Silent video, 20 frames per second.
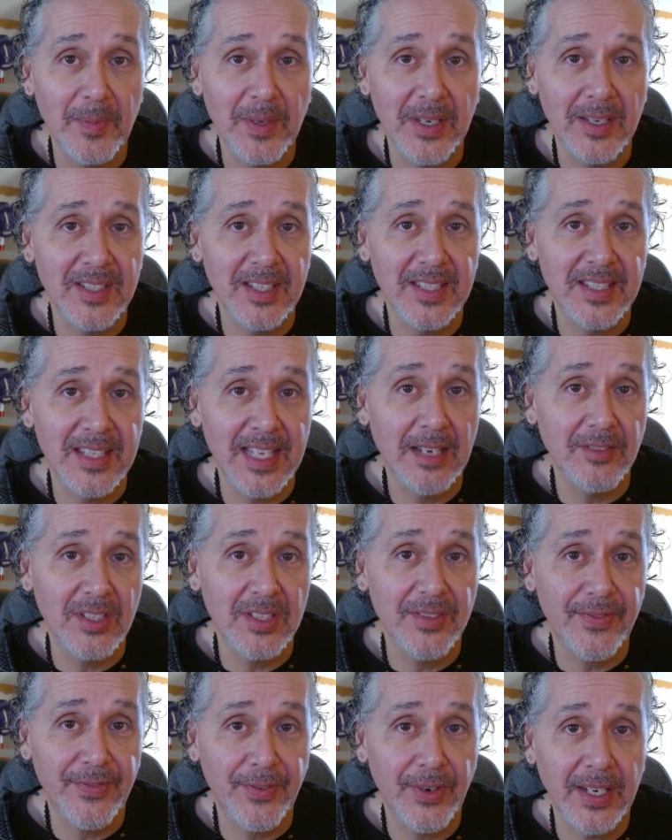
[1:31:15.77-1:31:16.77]
because it's now
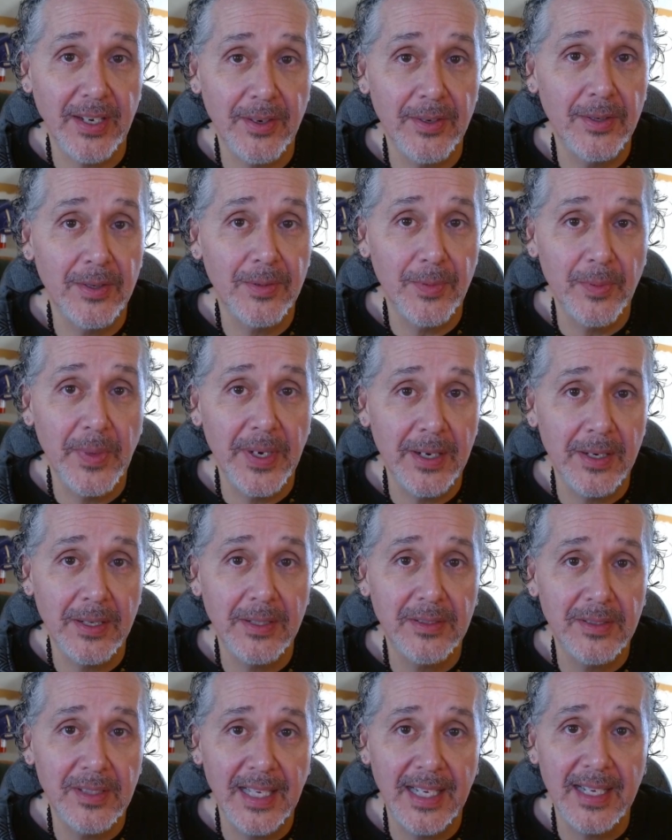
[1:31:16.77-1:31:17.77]
just
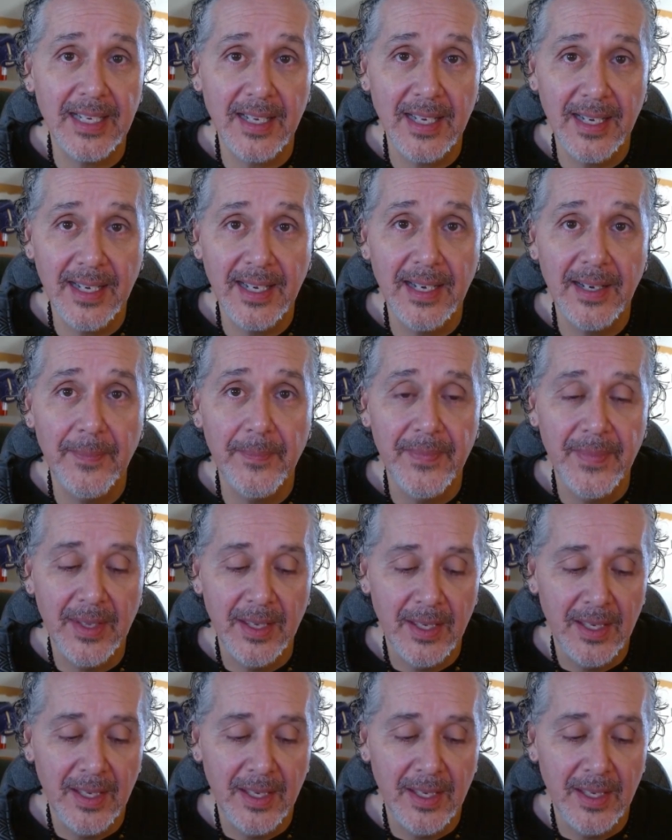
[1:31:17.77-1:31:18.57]
francoromero.com.